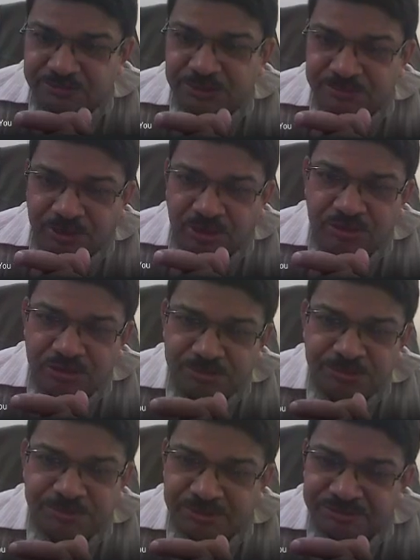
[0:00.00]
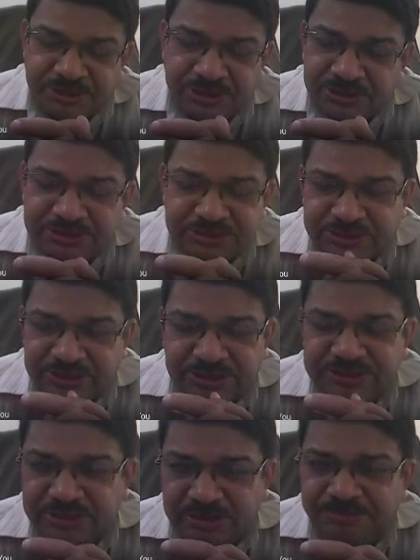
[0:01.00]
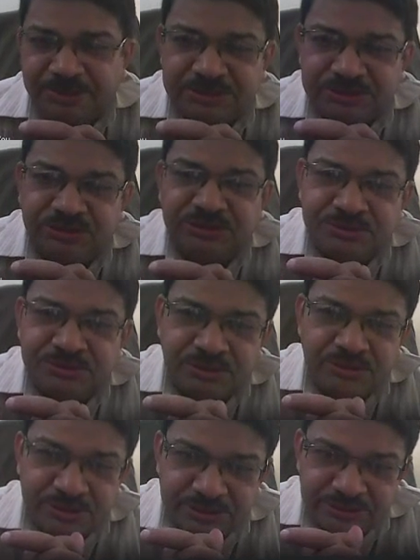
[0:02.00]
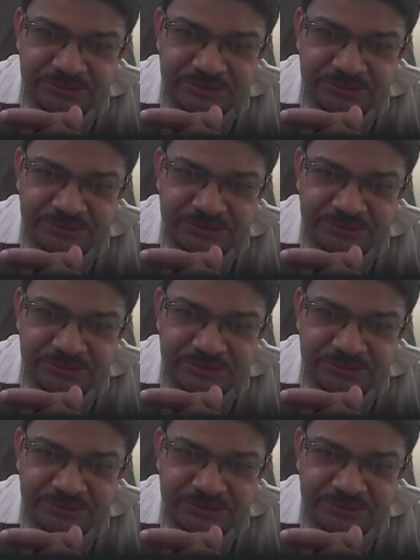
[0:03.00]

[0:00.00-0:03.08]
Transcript: the bond to be perfect, and strains are passed on to concrete.